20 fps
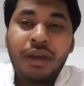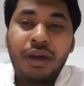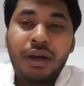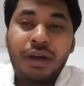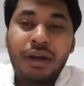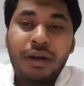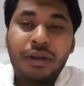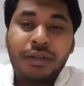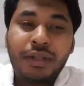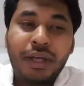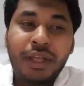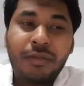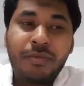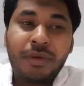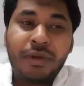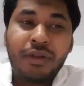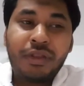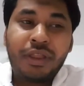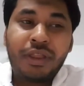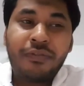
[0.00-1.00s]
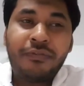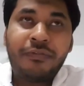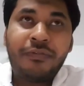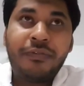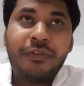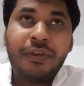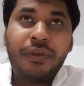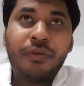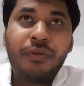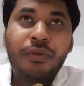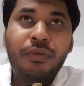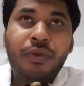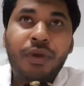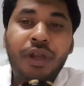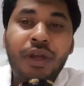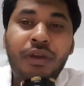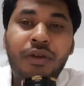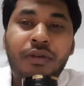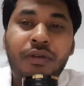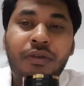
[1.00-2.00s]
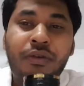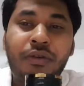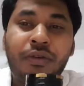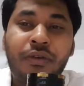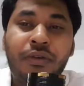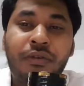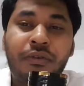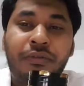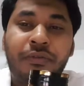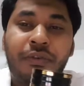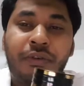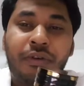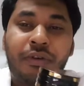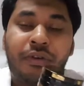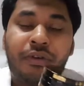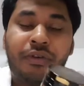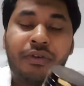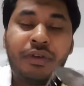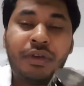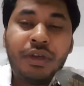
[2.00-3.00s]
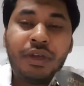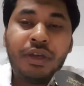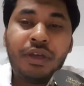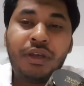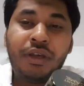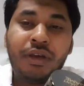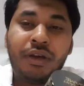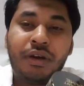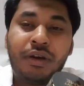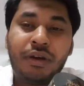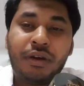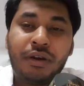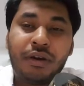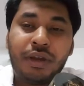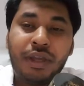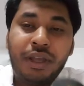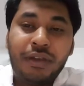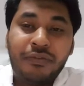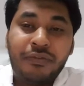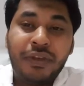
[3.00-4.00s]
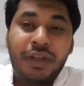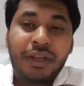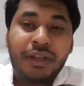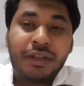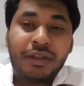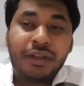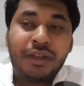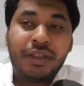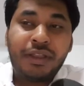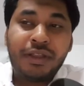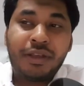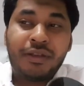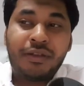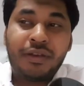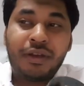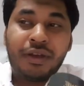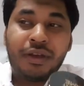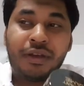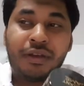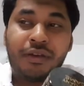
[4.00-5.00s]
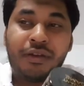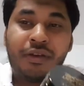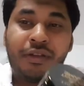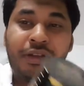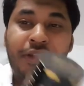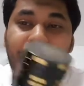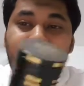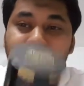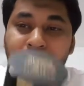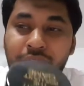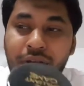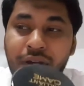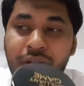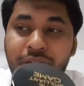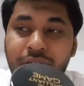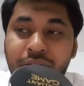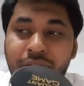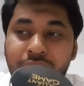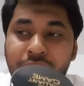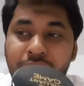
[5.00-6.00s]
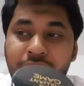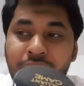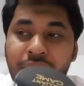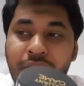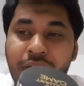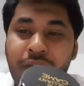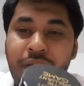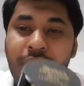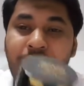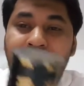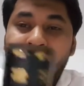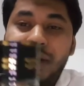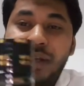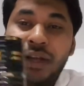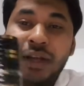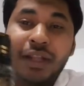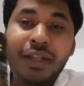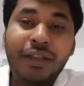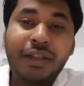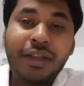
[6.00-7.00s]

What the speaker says: That's because if you wanna go for Invictus, it's gonna cost you a lot. So at least